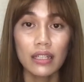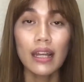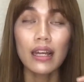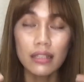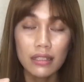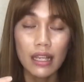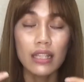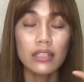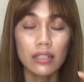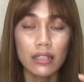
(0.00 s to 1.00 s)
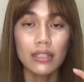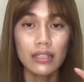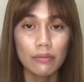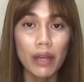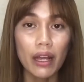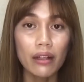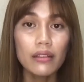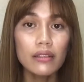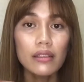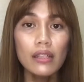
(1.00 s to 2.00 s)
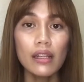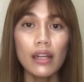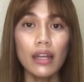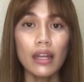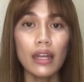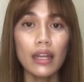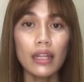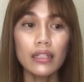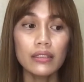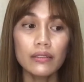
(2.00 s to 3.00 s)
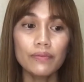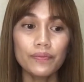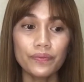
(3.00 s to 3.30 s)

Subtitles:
It has a stinky smell, and